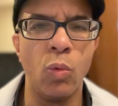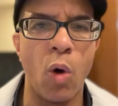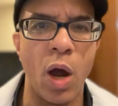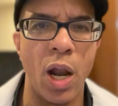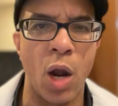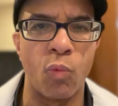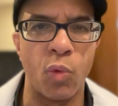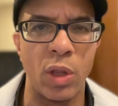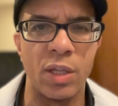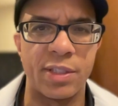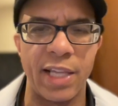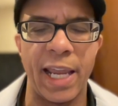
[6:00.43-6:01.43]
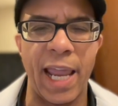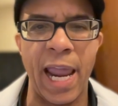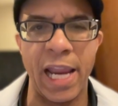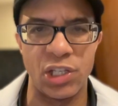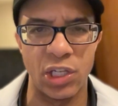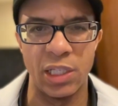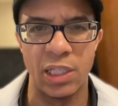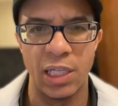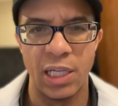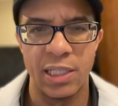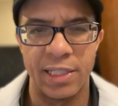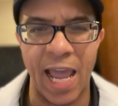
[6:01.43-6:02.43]
want a real estate agent
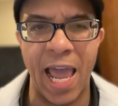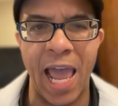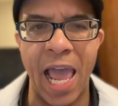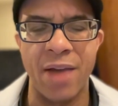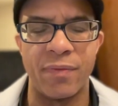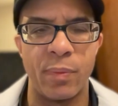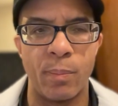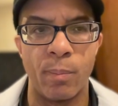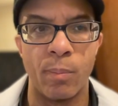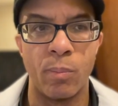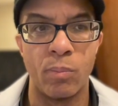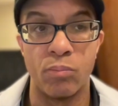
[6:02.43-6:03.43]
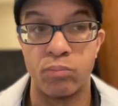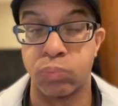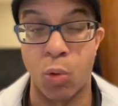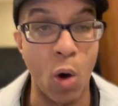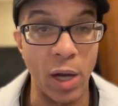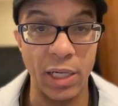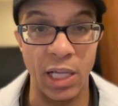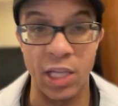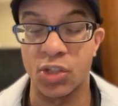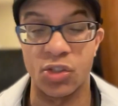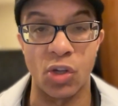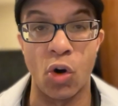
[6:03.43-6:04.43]
that have bought
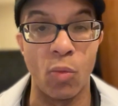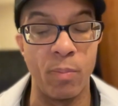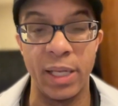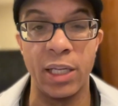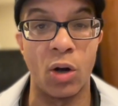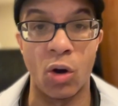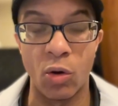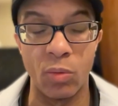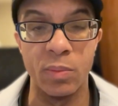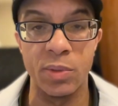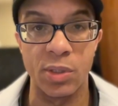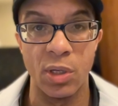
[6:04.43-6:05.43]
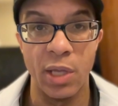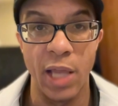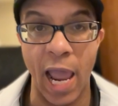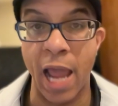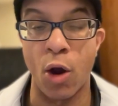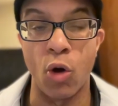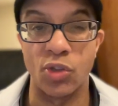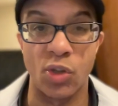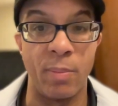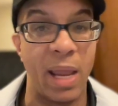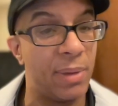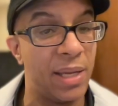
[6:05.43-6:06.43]
and sold many homes and also
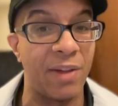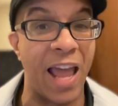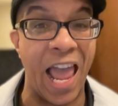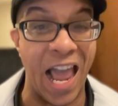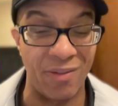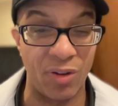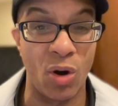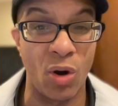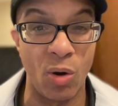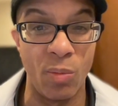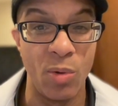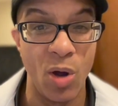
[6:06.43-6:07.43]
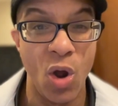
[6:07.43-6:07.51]
maybe even have a home?